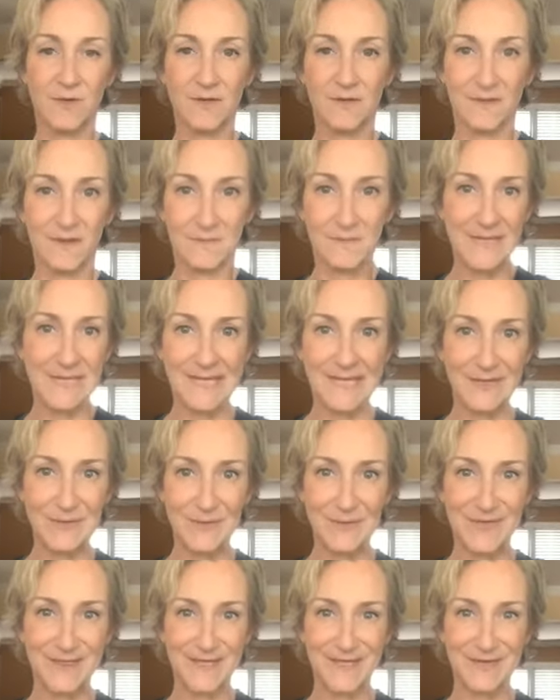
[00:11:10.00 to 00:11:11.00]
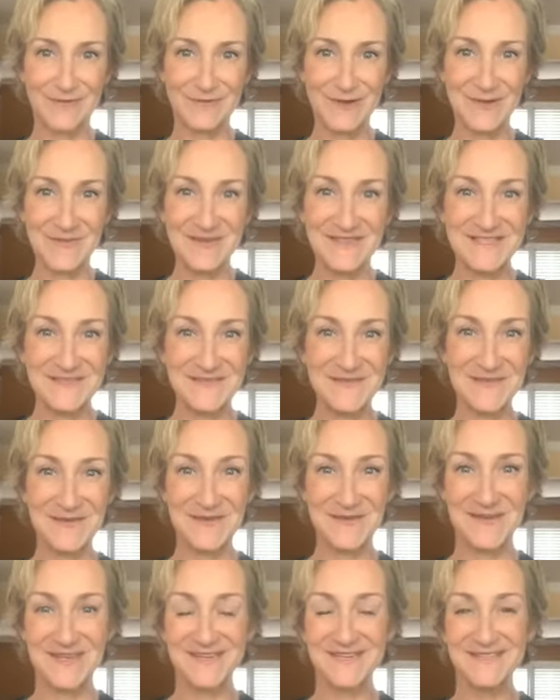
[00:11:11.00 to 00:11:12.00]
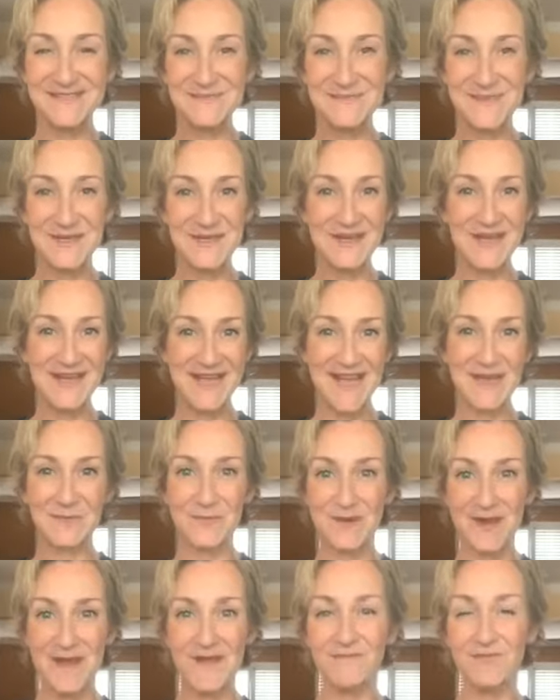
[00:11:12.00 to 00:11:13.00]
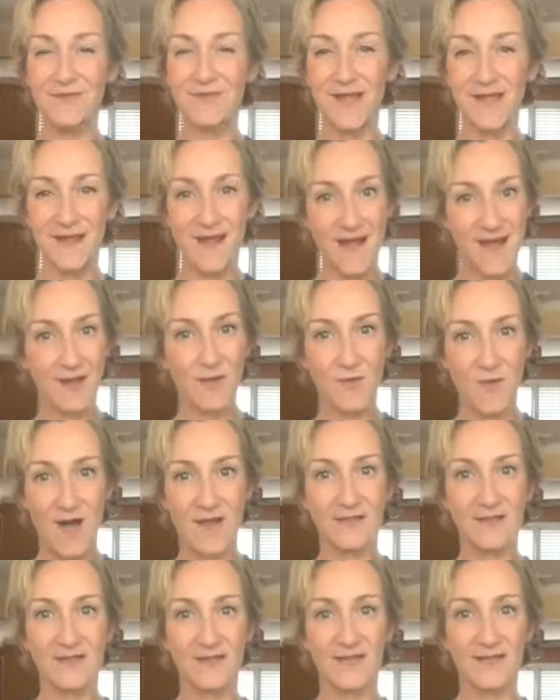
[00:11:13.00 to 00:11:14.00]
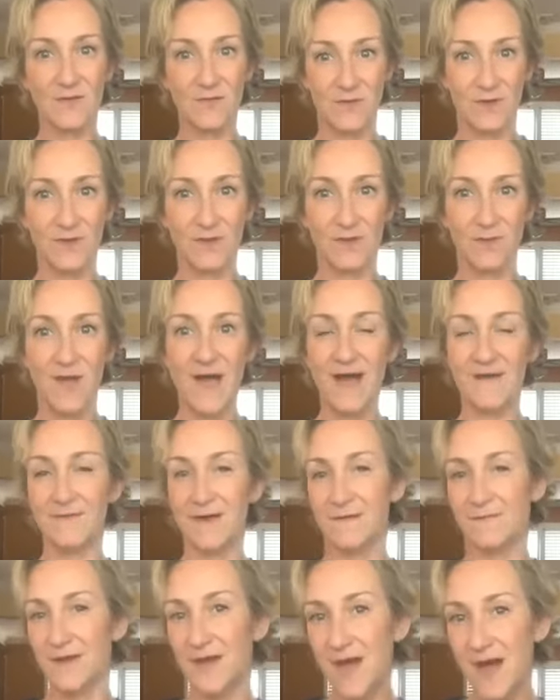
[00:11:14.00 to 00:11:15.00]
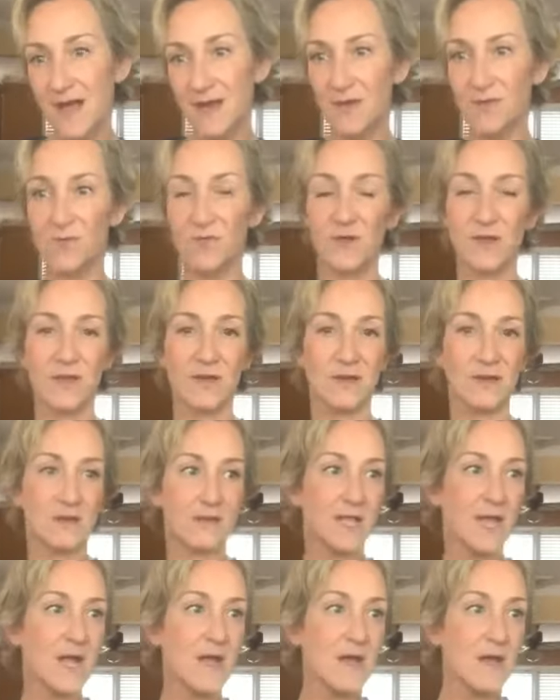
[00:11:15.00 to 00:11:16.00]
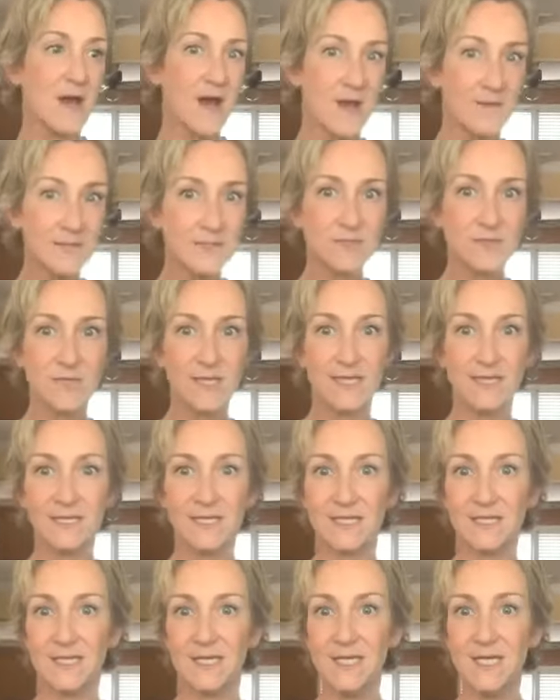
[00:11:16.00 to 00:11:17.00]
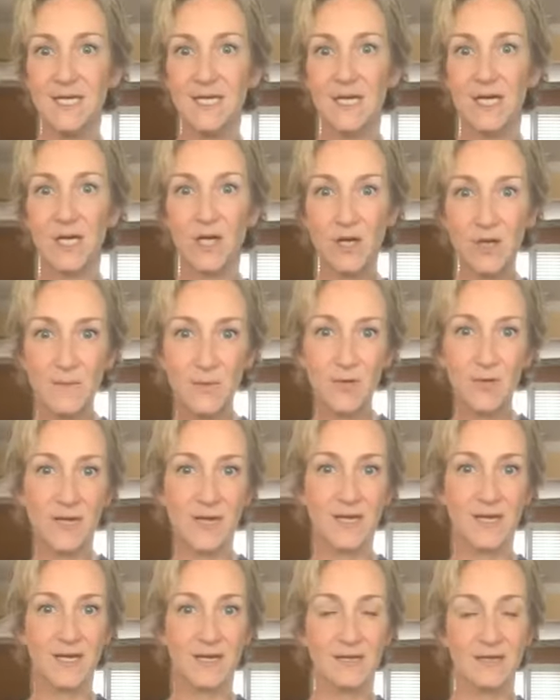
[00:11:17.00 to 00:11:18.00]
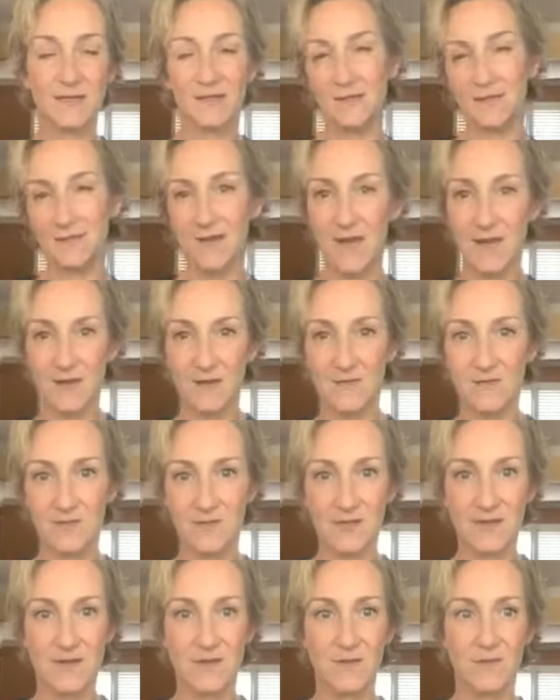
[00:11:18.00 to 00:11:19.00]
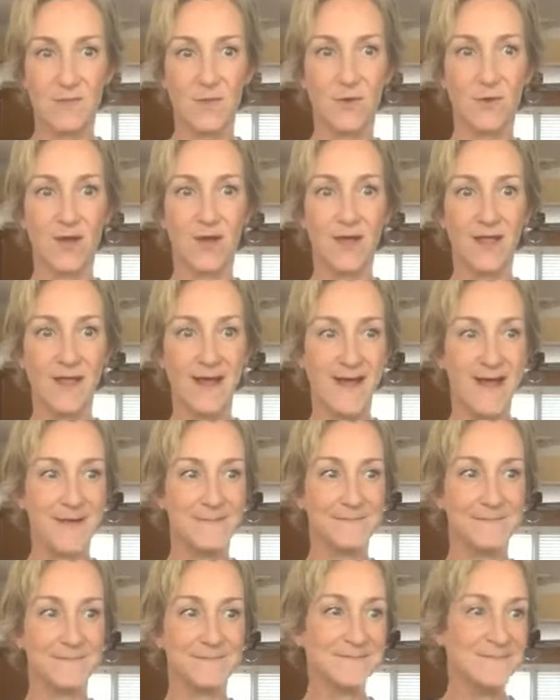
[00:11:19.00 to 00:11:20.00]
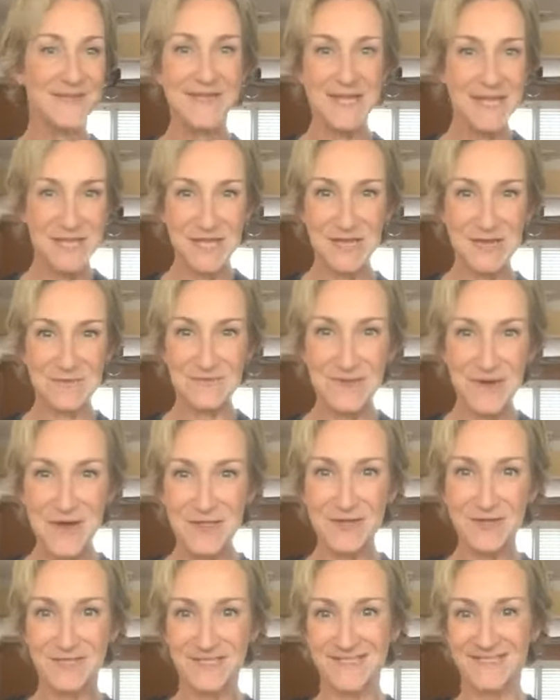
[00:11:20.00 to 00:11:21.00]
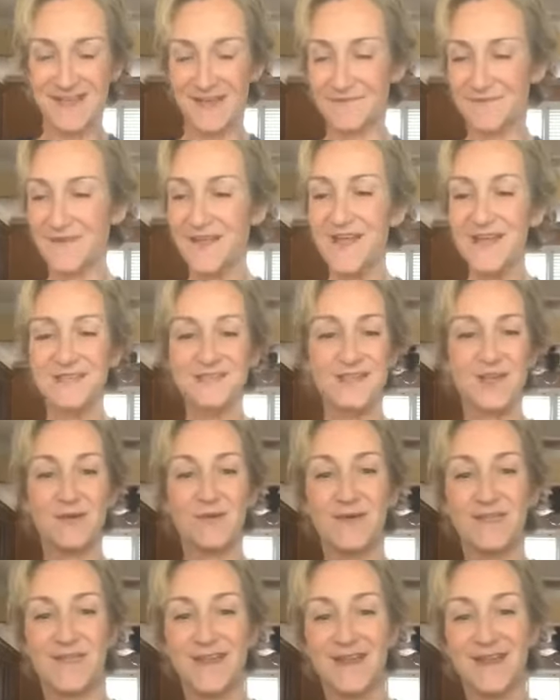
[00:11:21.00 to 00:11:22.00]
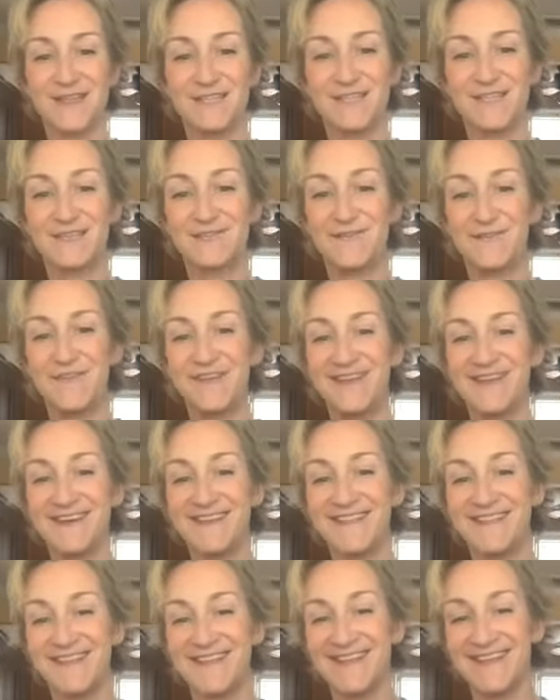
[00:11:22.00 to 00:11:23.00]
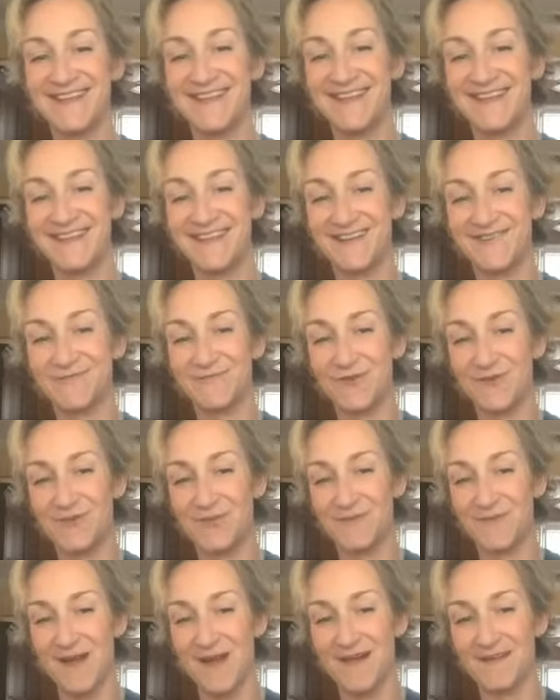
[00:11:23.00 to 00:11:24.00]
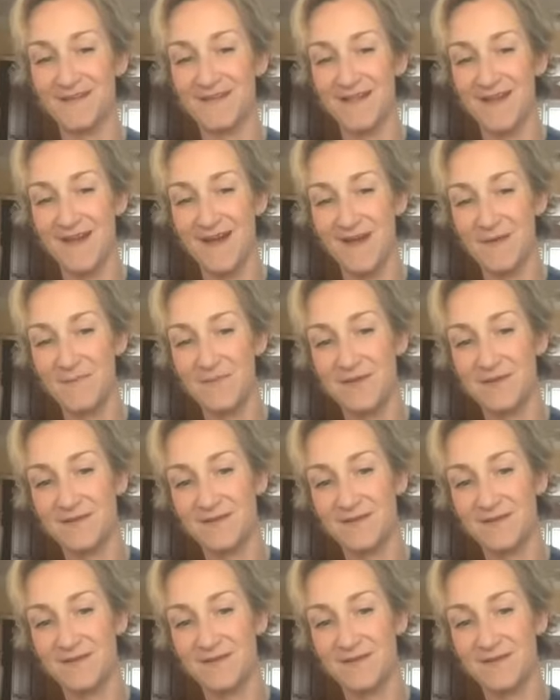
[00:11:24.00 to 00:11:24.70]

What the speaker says: compete with the aromas of the oils. But again, whatever like high quality oil you have, avocado oil, almond oil, jojoba oil, although not only jojoba oil, all the good stuff. So then I just fill the roller bottle up